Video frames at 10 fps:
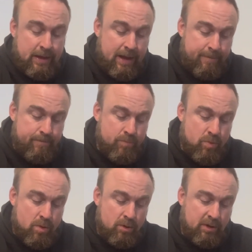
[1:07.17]

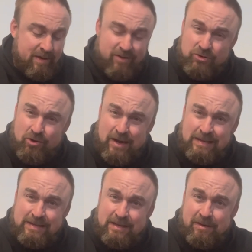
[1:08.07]
Give it a try,
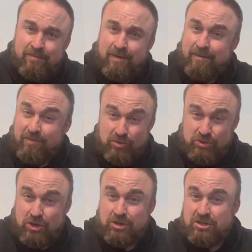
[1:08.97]
see if it feels
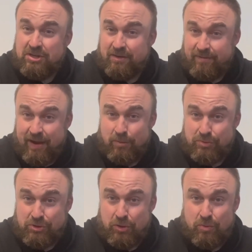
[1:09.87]
good, see if it helps you.